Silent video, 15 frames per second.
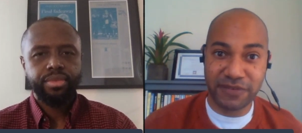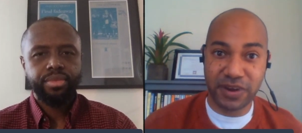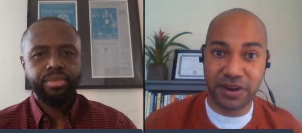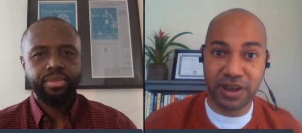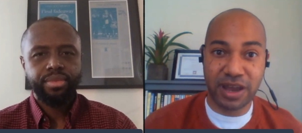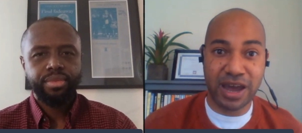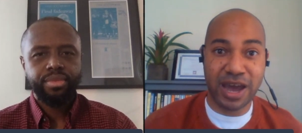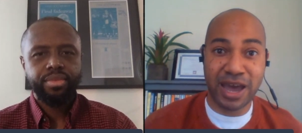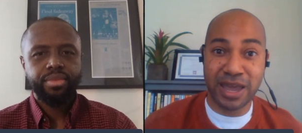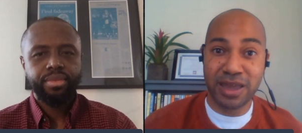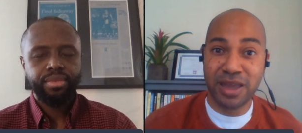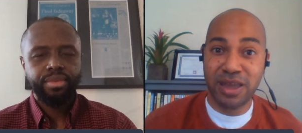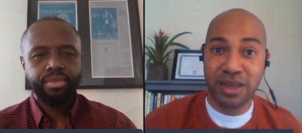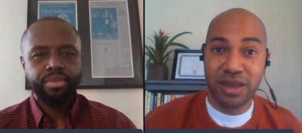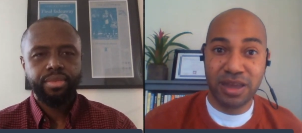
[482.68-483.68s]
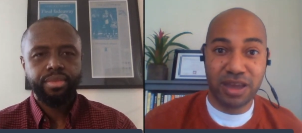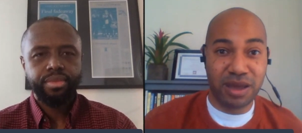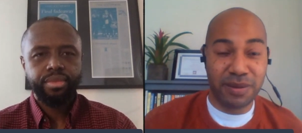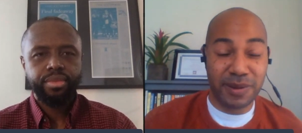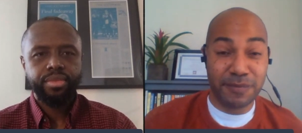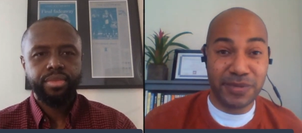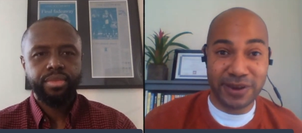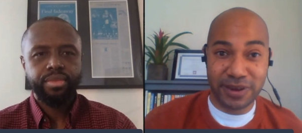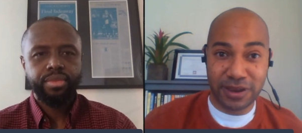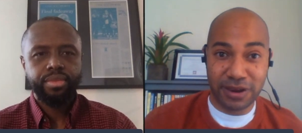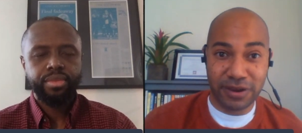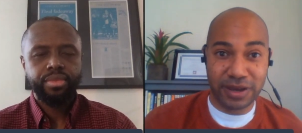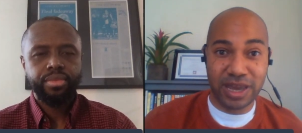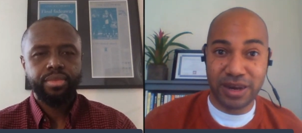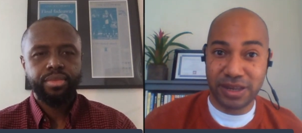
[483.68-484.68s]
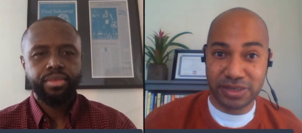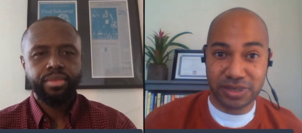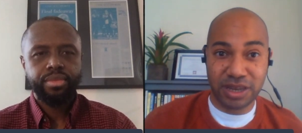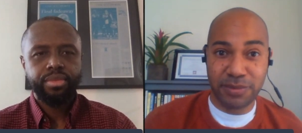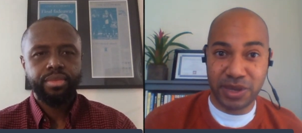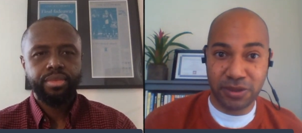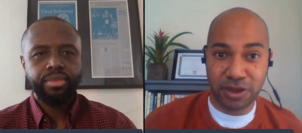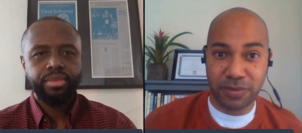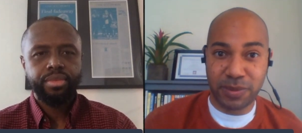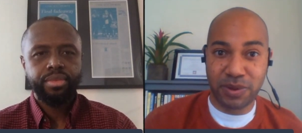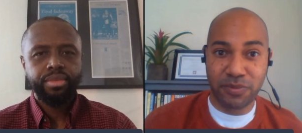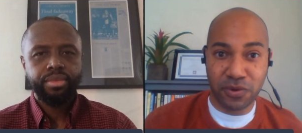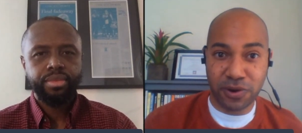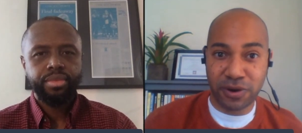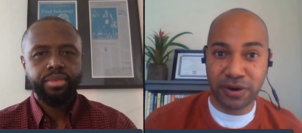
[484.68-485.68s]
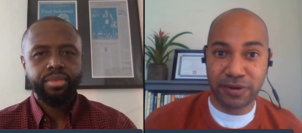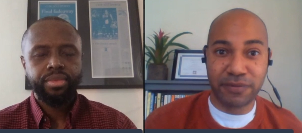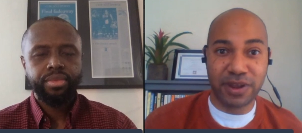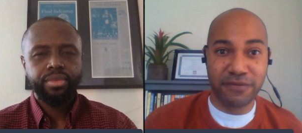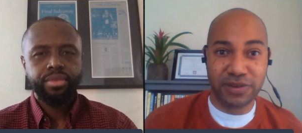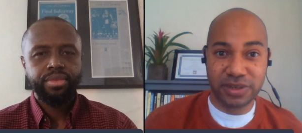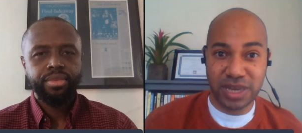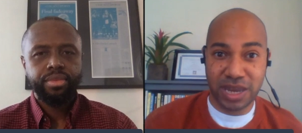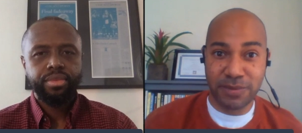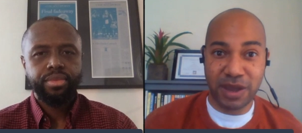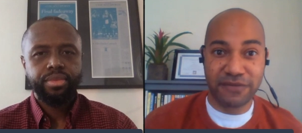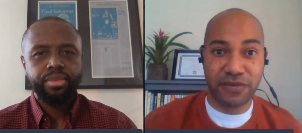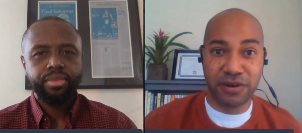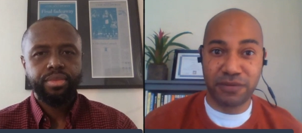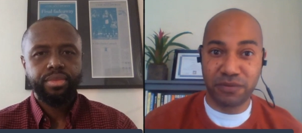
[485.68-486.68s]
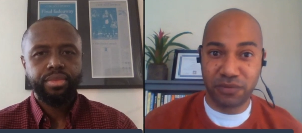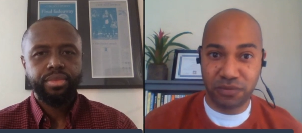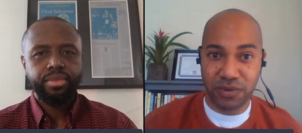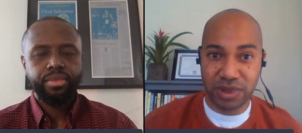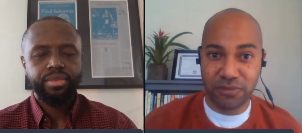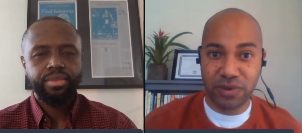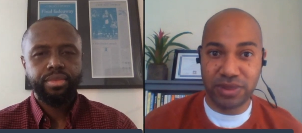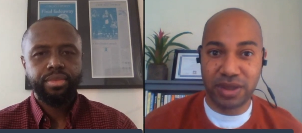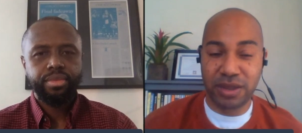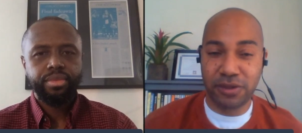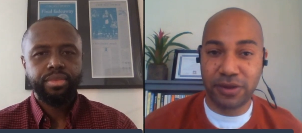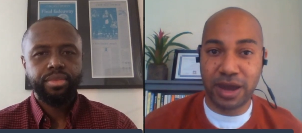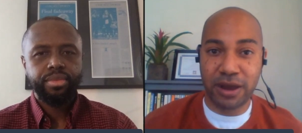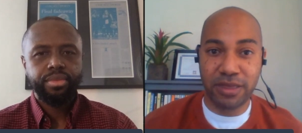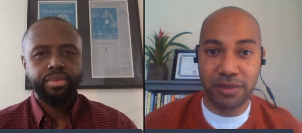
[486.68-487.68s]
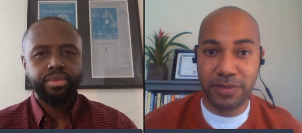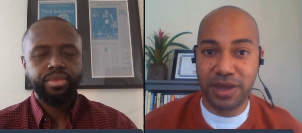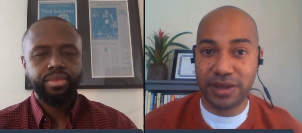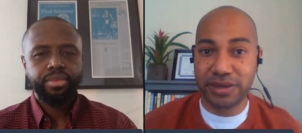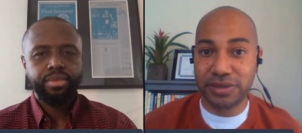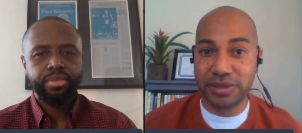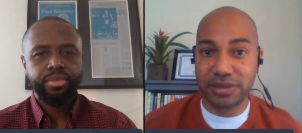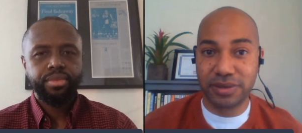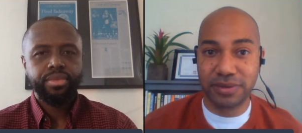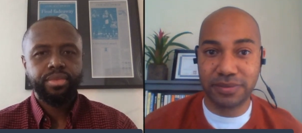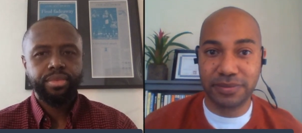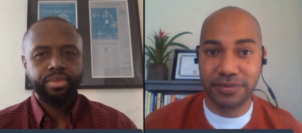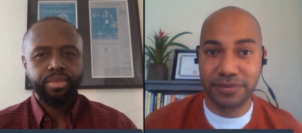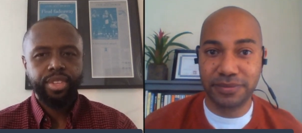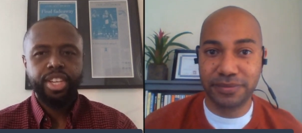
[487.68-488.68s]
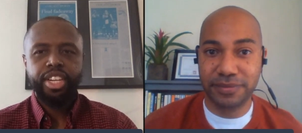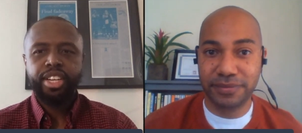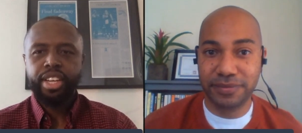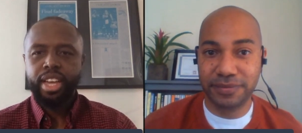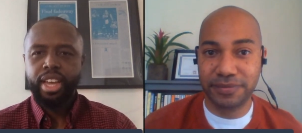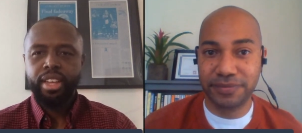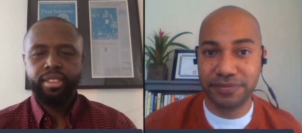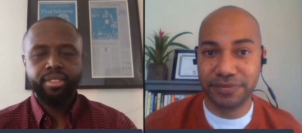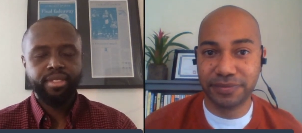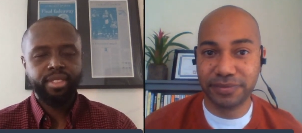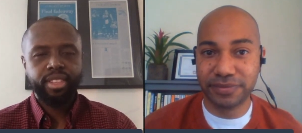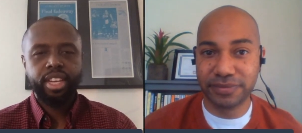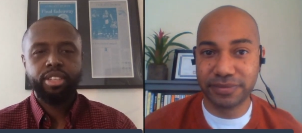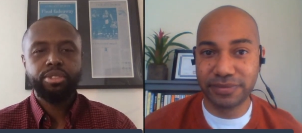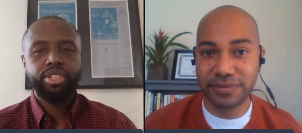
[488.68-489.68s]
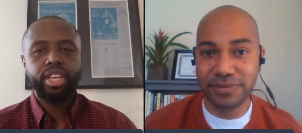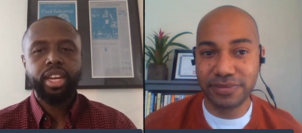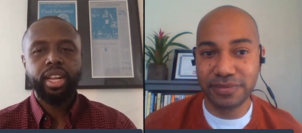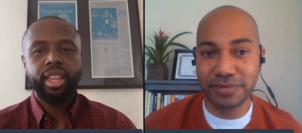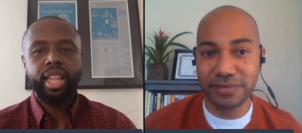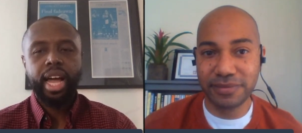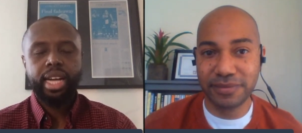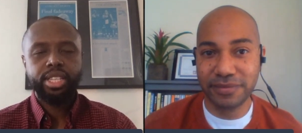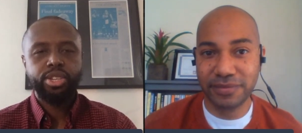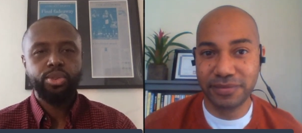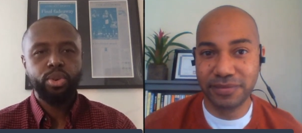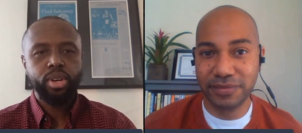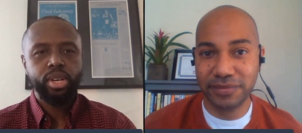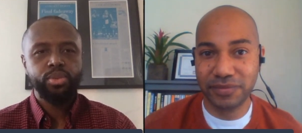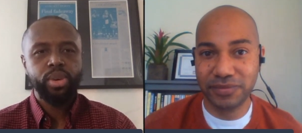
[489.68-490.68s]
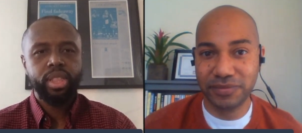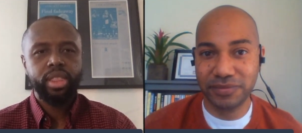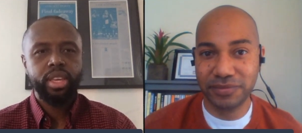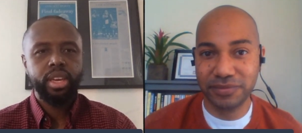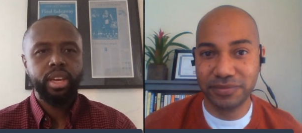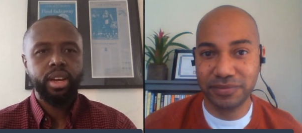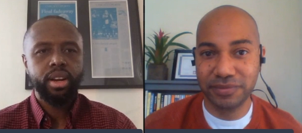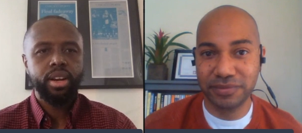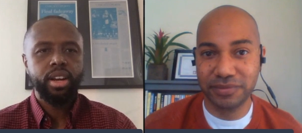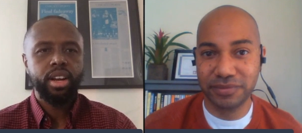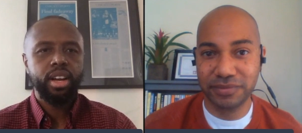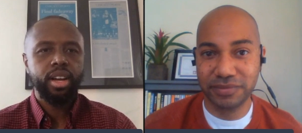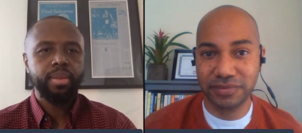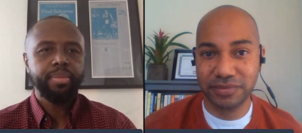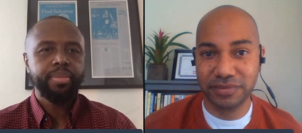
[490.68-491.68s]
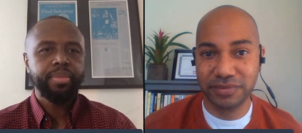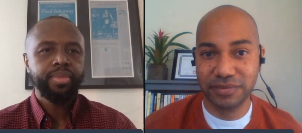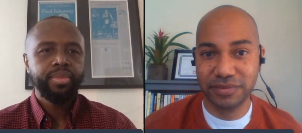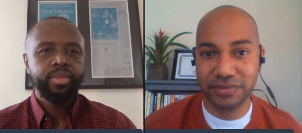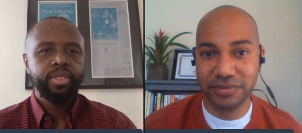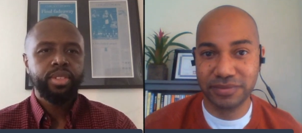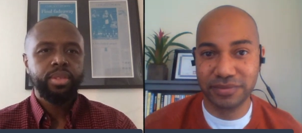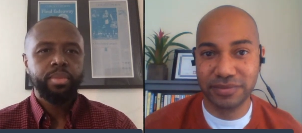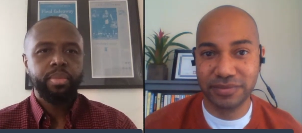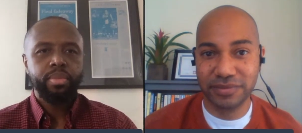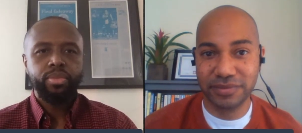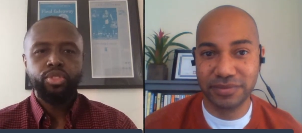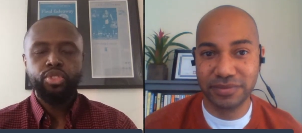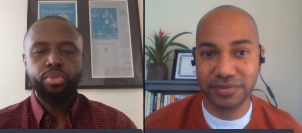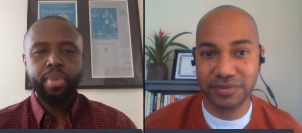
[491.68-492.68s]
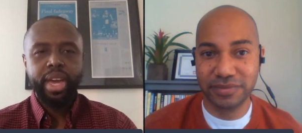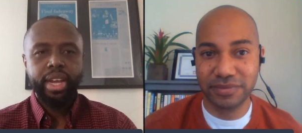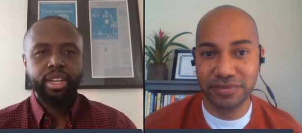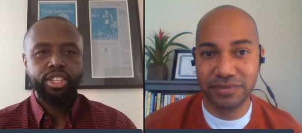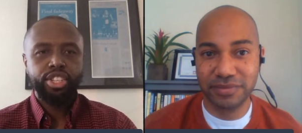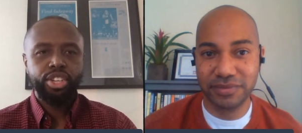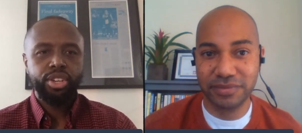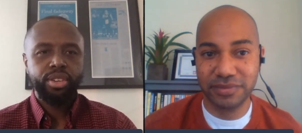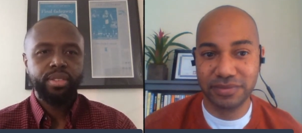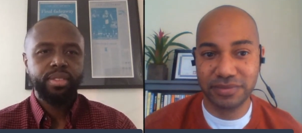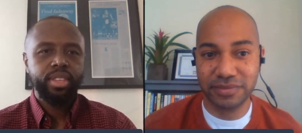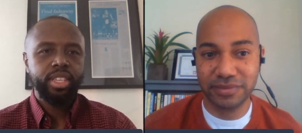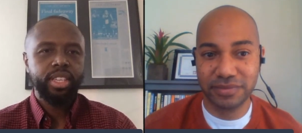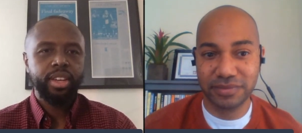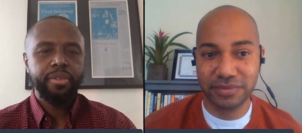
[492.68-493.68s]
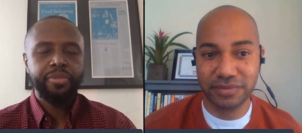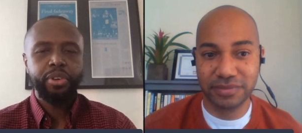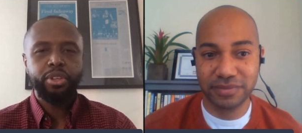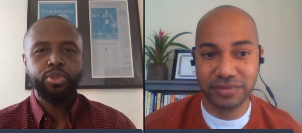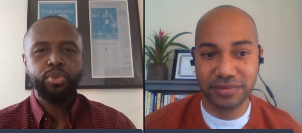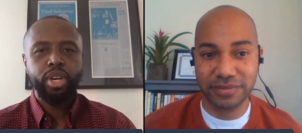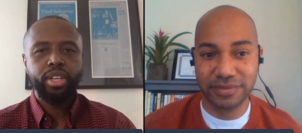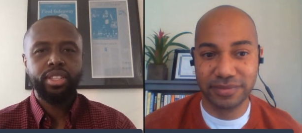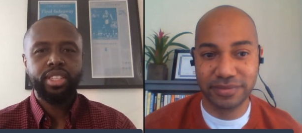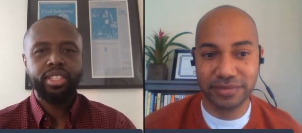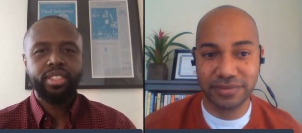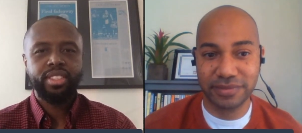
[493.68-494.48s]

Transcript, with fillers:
Speaker 1: going to be very high. Uh, but you know, again, it's going to be a little bit more of a team effort with with Eloy out of the mix.
Speaker 2: Yeah, and like you said, a lot to work with there. Um, new manager. It, it feels weird to,